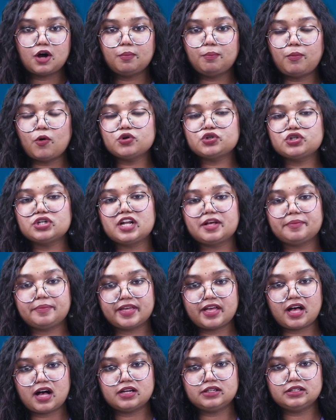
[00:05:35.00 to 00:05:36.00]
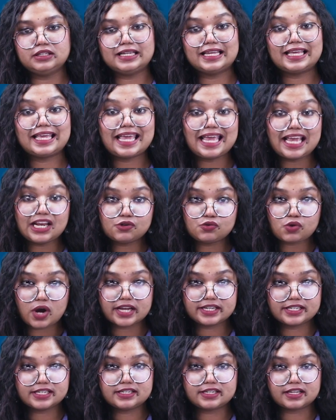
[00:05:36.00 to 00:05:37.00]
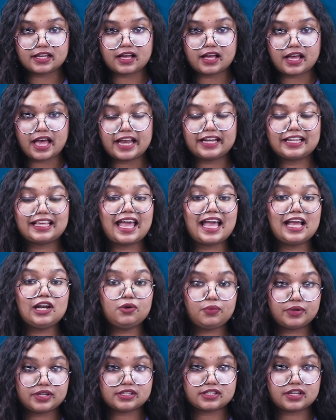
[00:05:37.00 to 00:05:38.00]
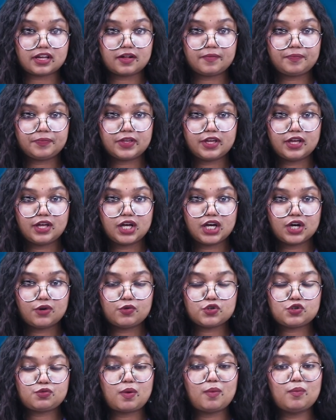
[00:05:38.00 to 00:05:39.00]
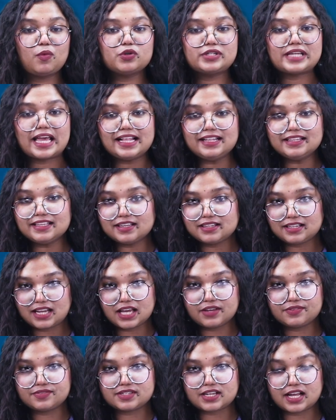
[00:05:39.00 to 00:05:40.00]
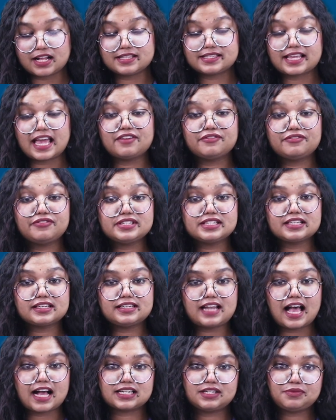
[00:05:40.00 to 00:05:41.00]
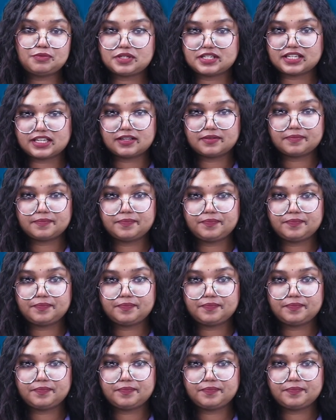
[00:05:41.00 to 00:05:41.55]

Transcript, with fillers: Poshan Abhiyan, Eat Right India and Khelo India, which promote healthier lifestyles and physical activity.